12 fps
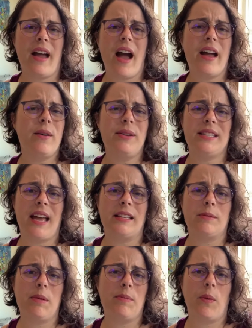always ask
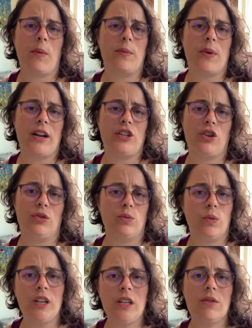people when we're at shows,
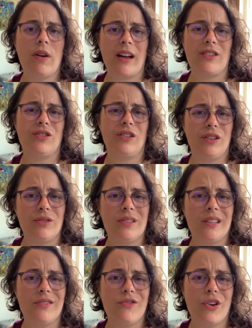what do you actually use
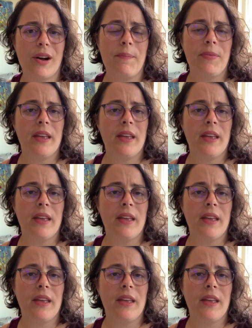these for?